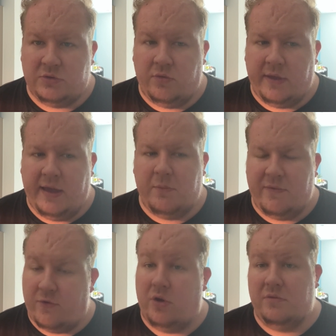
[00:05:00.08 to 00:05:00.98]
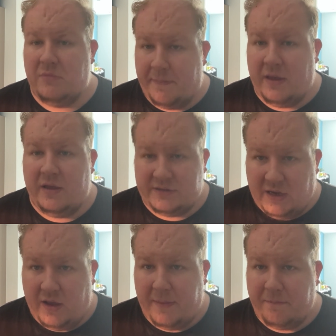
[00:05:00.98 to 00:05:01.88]
all there, and we've got a bit of
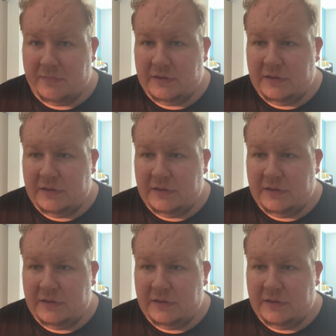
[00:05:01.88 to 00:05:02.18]
time.